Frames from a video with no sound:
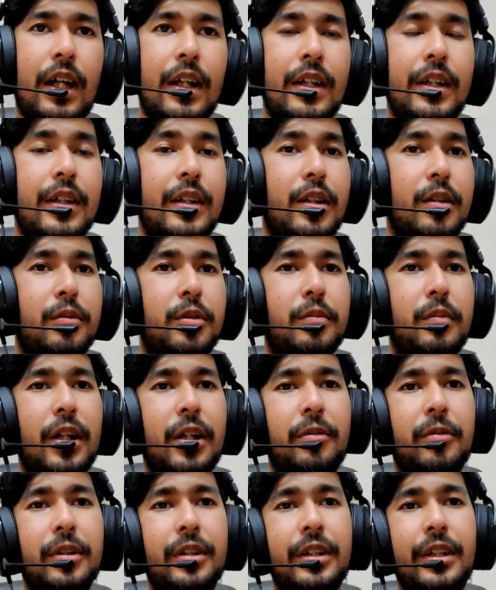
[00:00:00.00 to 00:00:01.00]
and he comes
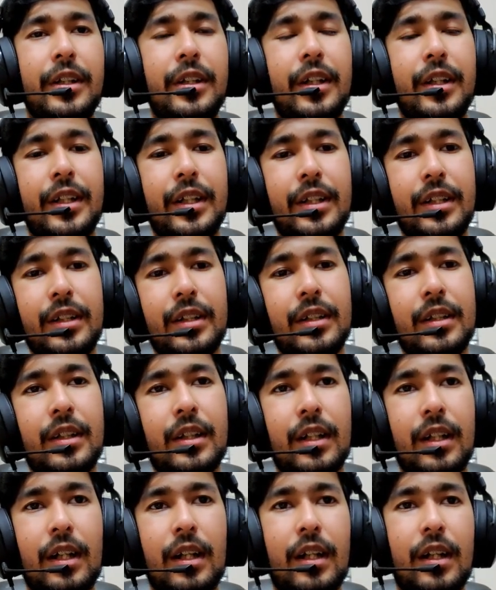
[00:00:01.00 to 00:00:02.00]
back with Giratina,
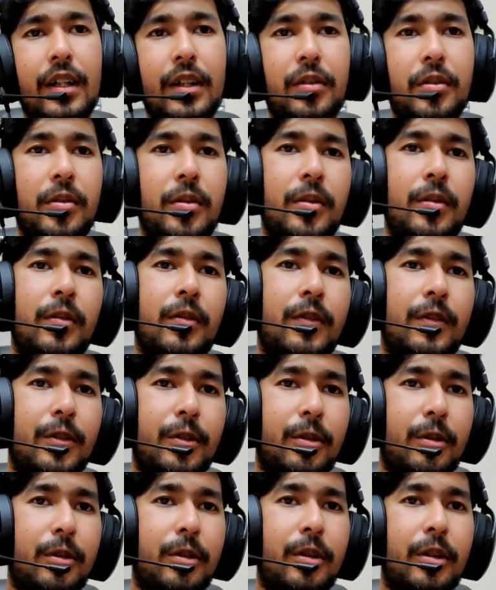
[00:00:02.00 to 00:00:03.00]
and I go
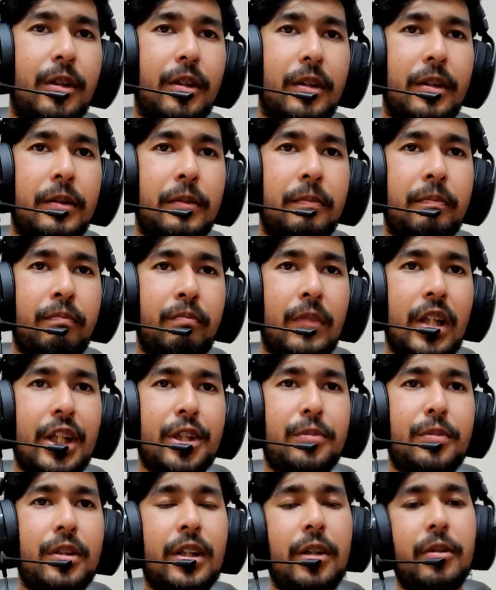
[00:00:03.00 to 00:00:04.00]
for
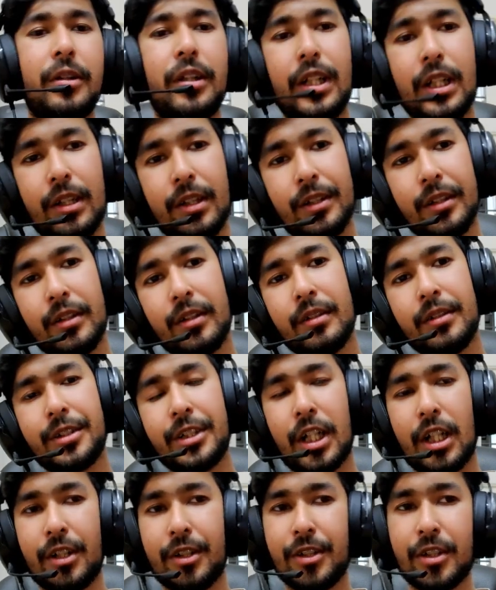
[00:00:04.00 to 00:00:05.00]
Blast Burn. Now here
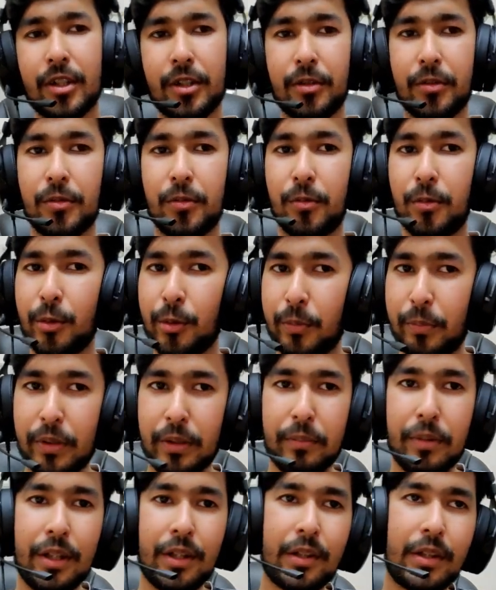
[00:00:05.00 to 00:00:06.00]
Charizard would
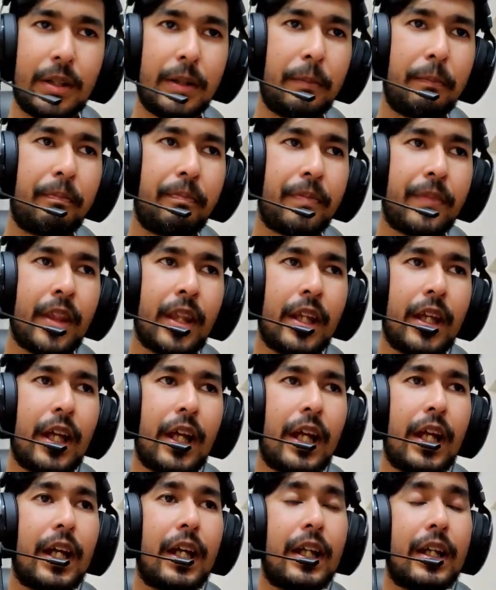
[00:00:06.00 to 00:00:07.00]
be better,
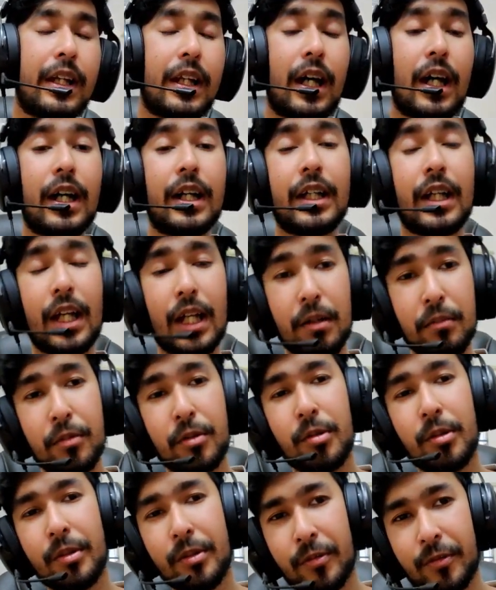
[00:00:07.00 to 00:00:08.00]
and I
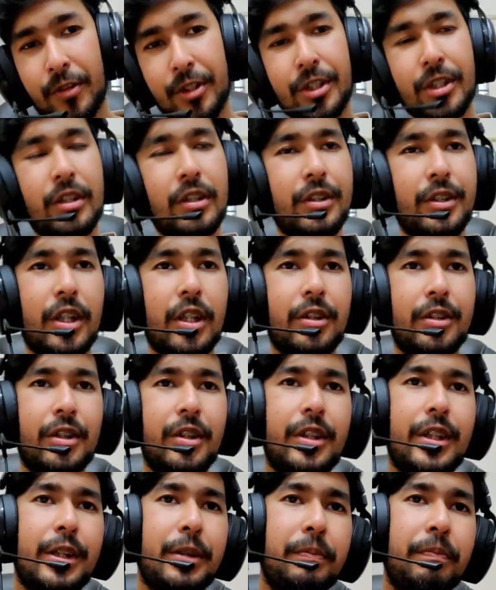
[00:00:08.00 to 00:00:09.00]
am going to feature a
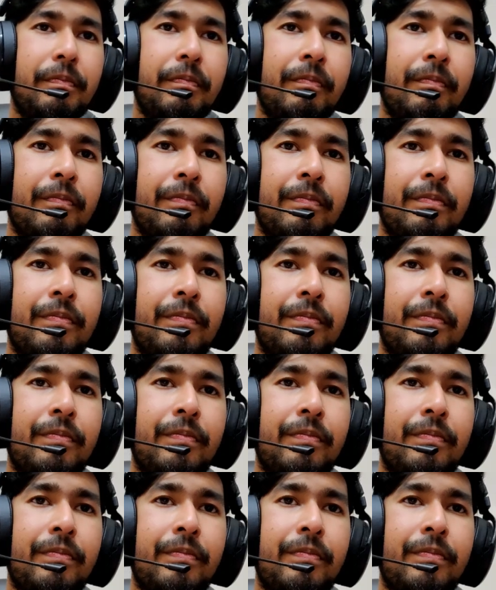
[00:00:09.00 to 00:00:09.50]
Charizard team